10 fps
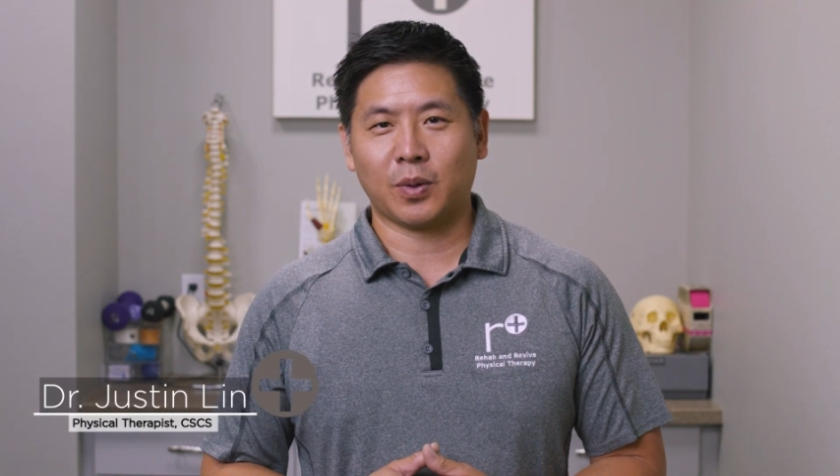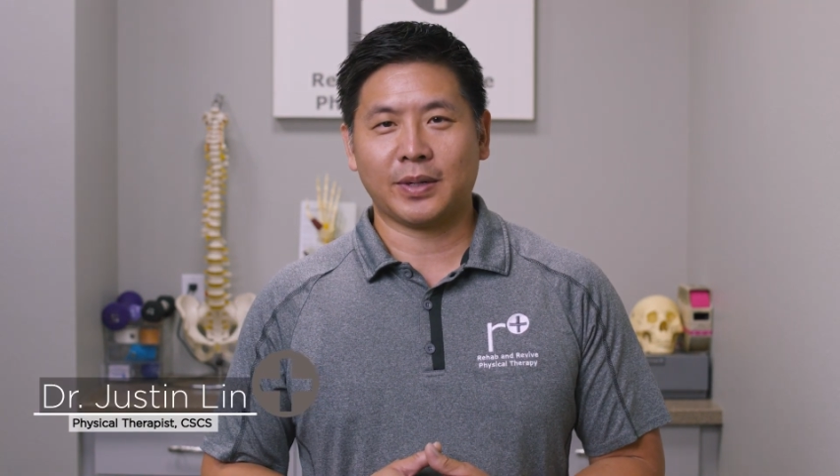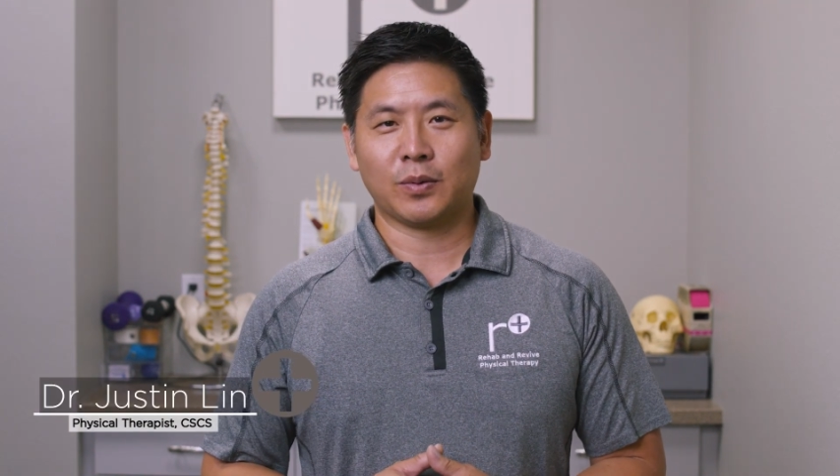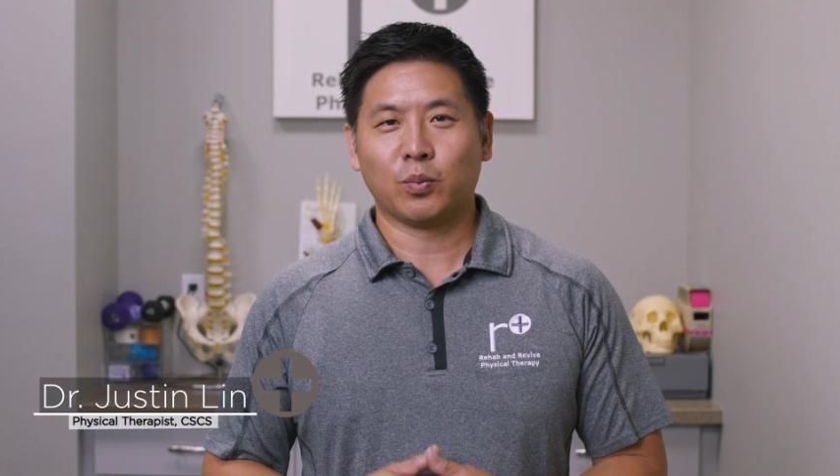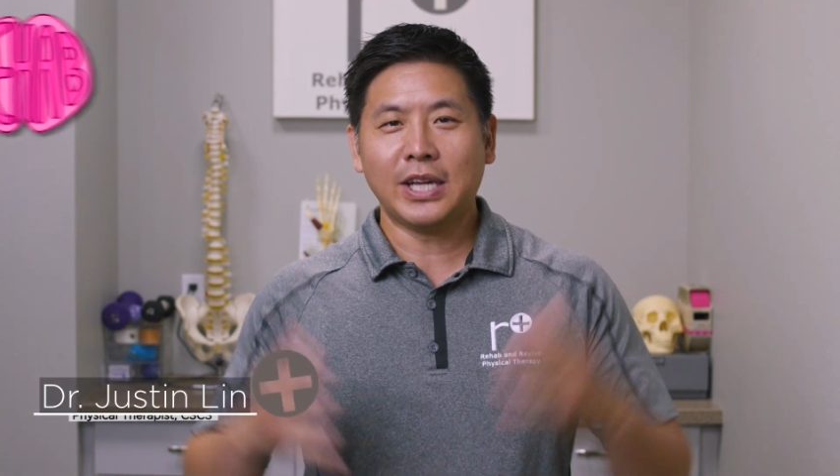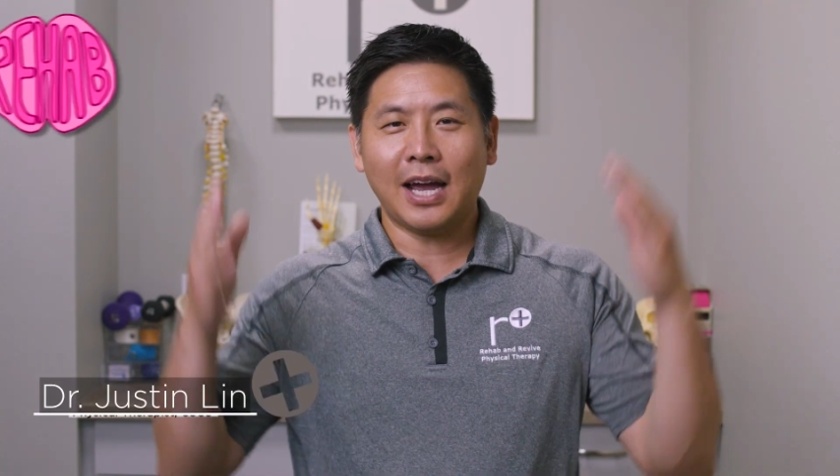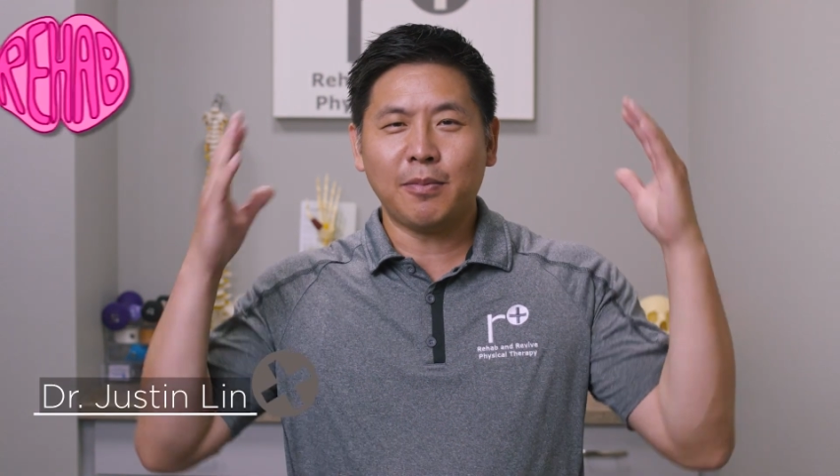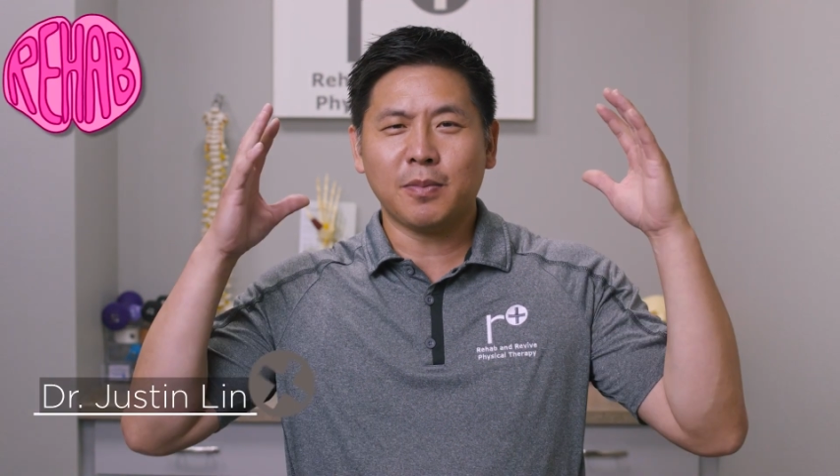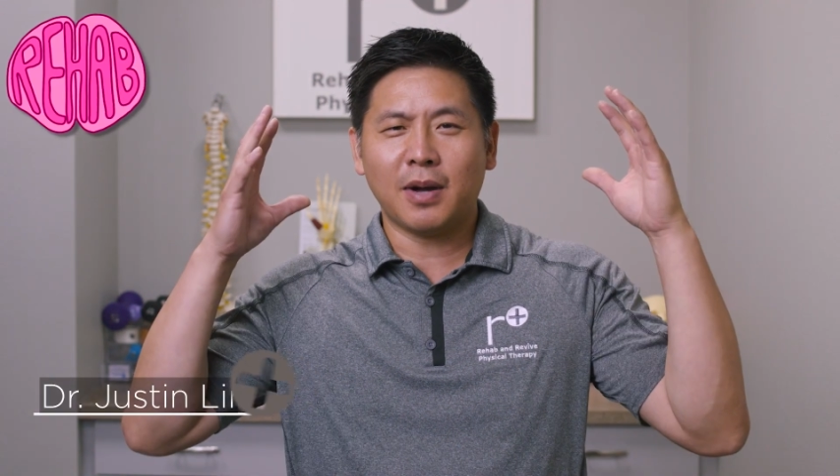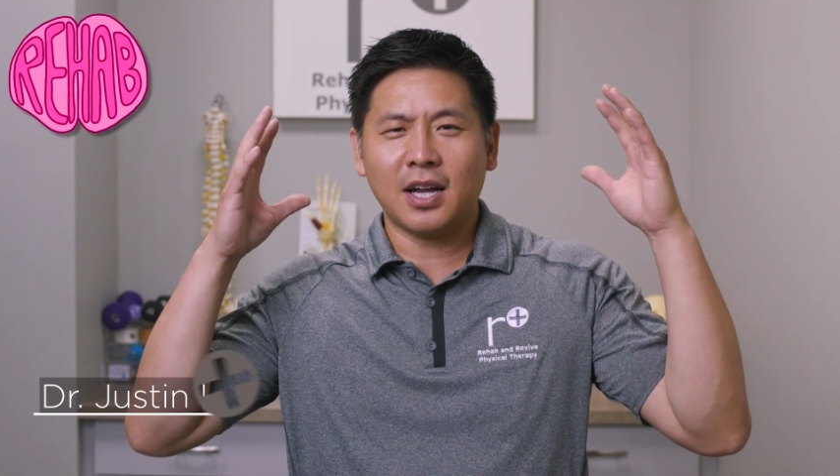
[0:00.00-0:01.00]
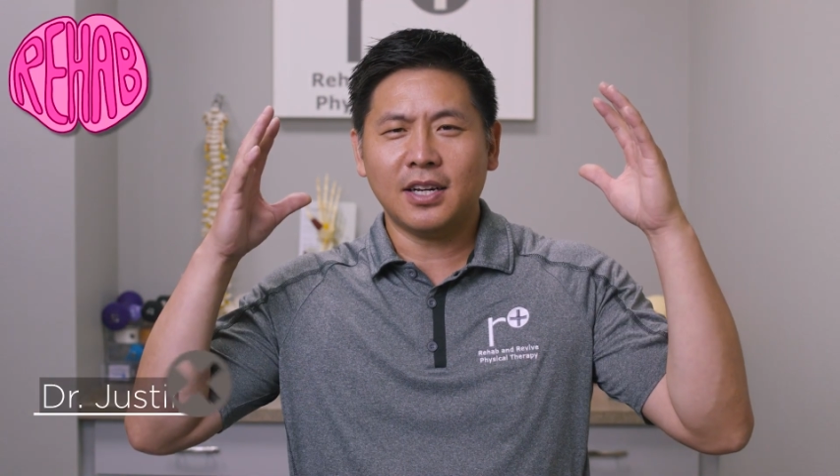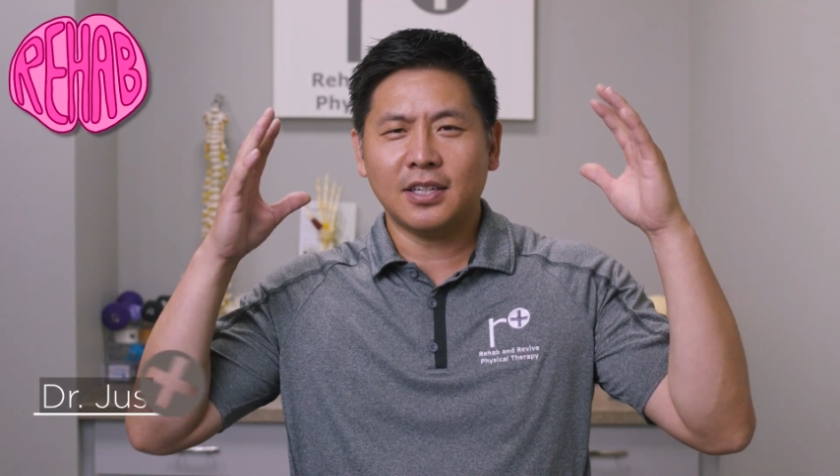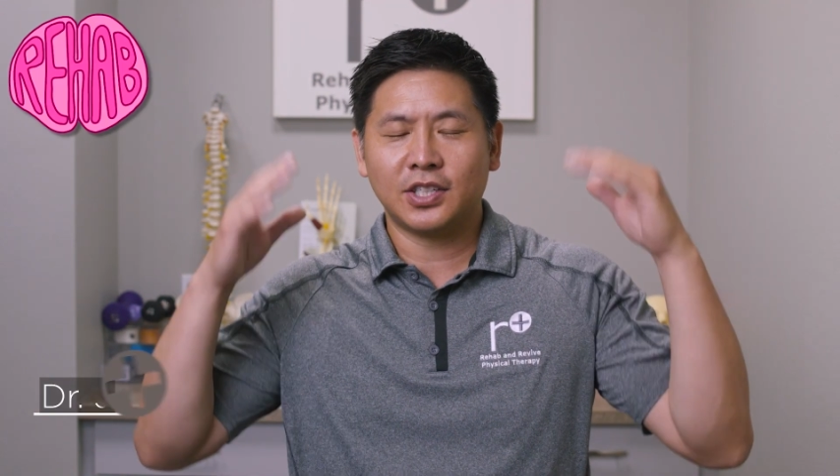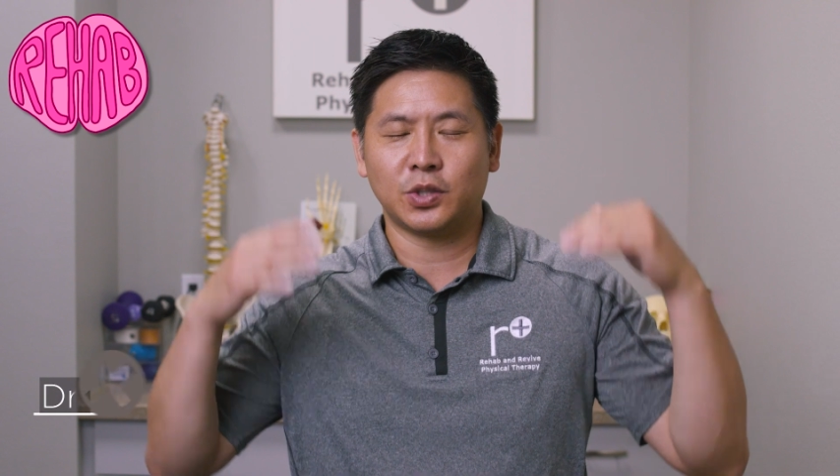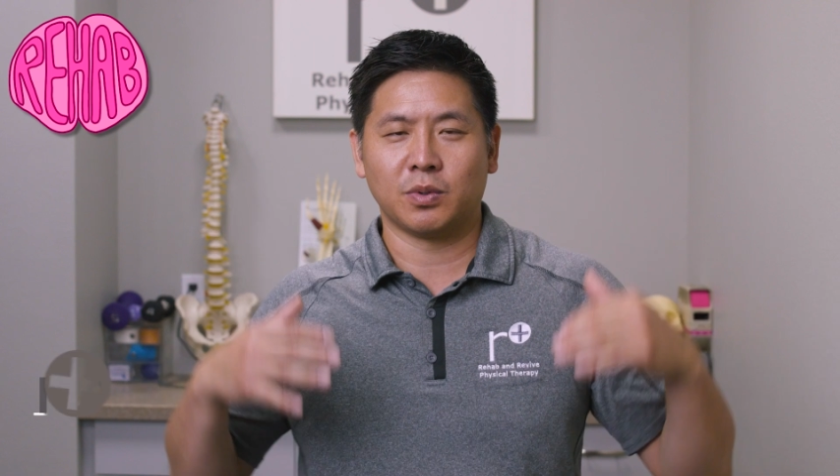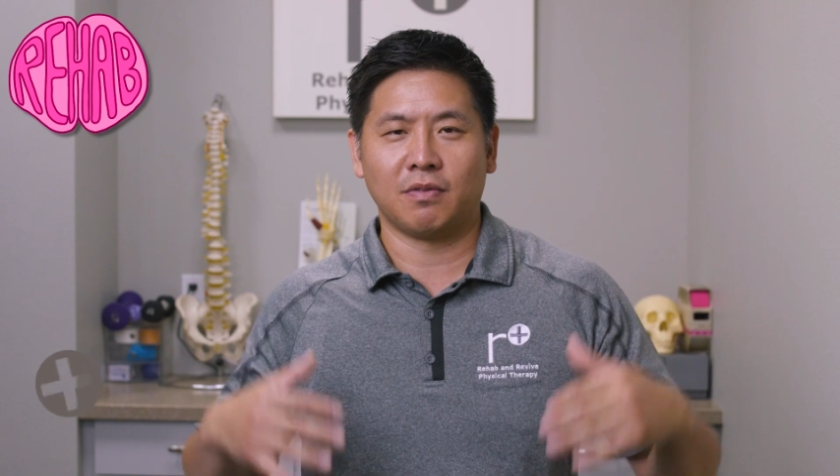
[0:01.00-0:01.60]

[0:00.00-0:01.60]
where we rehab your mind to